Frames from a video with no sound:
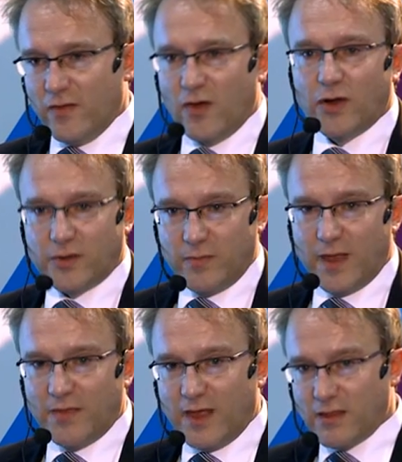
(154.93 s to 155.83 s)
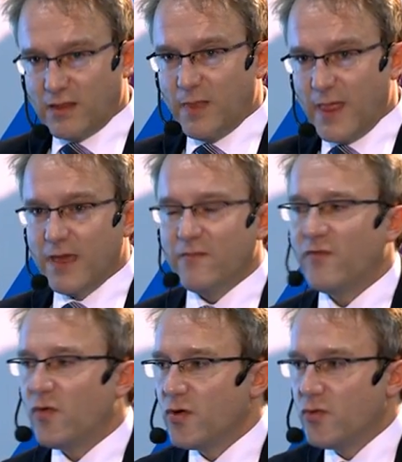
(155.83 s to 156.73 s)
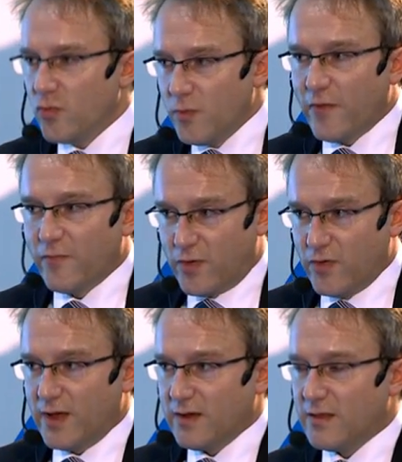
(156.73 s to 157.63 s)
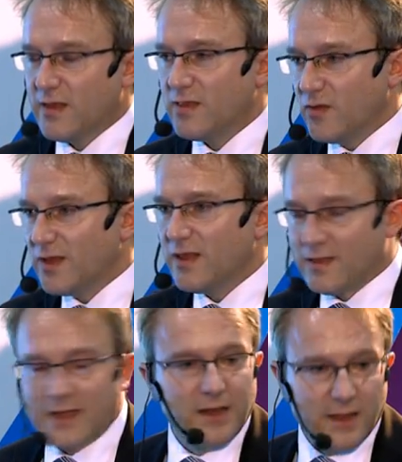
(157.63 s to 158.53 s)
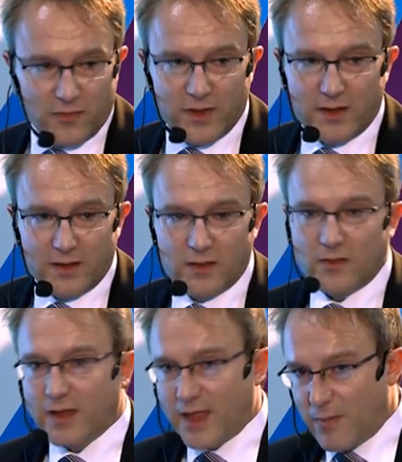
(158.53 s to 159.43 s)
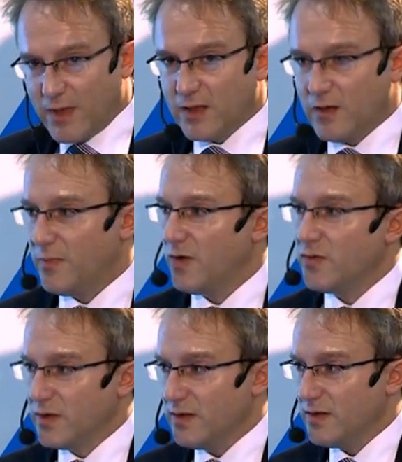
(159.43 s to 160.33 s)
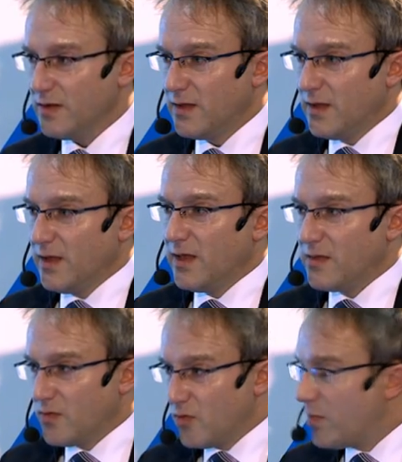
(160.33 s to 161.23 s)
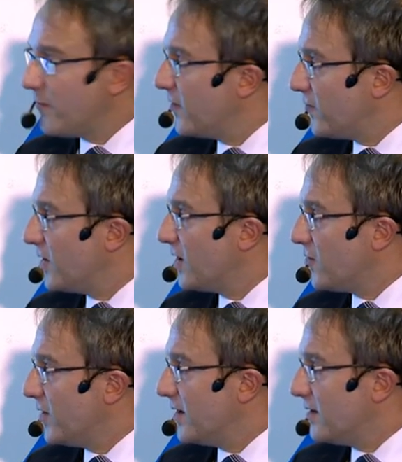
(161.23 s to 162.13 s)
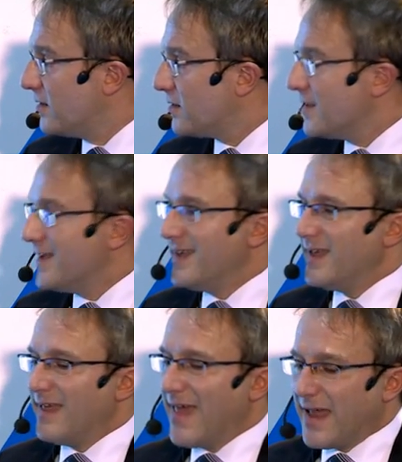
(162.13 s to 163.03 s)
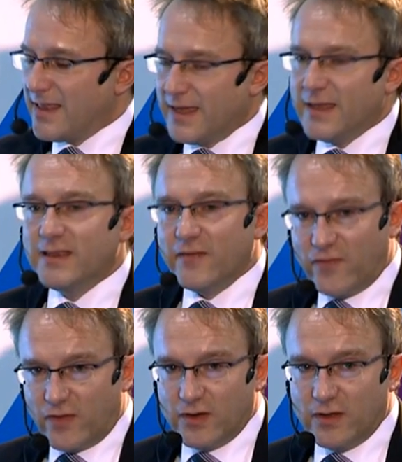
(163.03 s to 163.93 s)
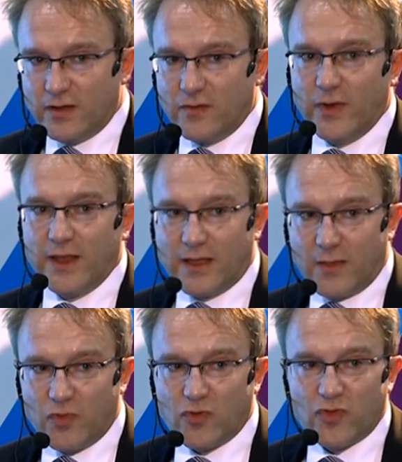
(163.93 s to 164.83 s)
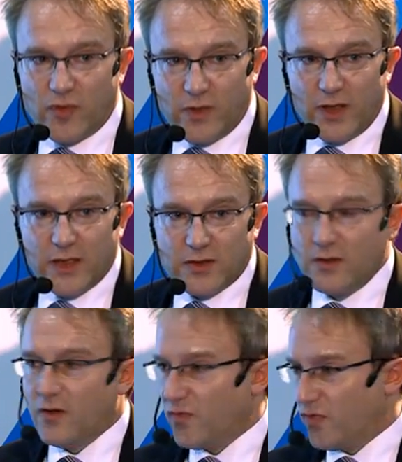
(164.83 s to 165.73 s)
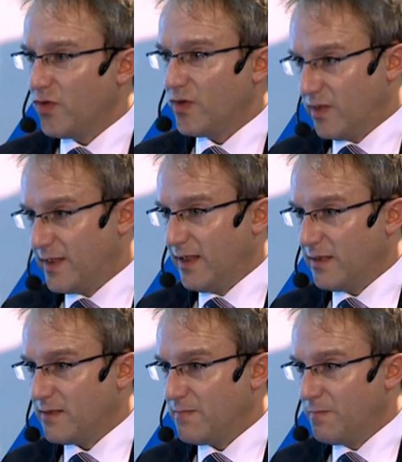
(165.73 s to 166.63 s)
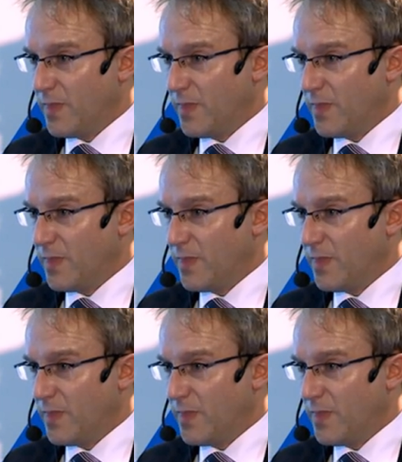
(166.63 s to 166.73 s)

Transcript: Collagen peptides is a name for a group of products. It's not a single ingredient. It's not a chemical component. It's a group of different ingredients acting different when it comes to stimulation of certain cells.